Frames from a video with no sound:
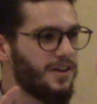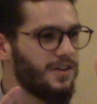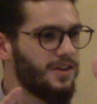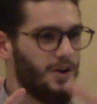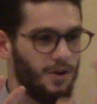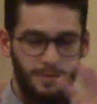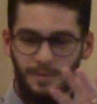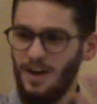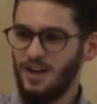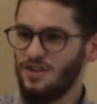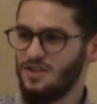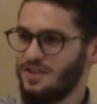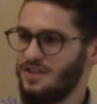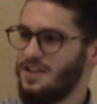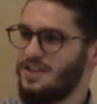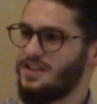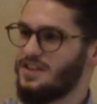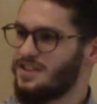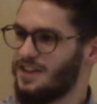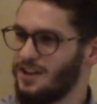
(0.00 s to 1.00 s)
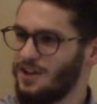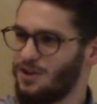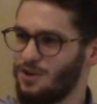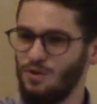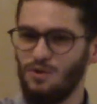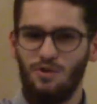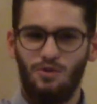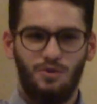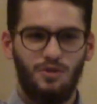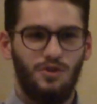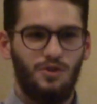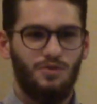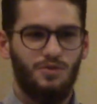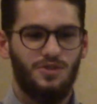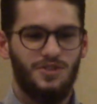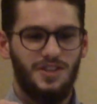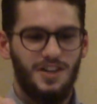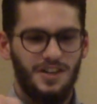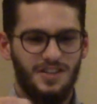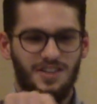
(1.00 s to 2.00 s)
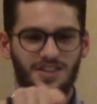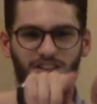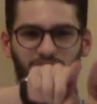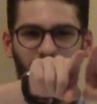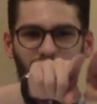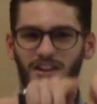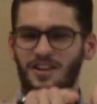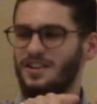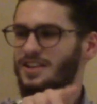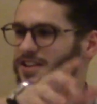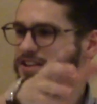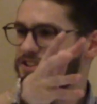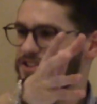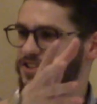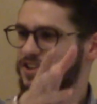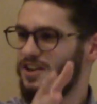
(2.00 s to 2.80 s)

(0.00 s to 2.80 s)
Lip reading: Oh, imagine this, like you're seeing skull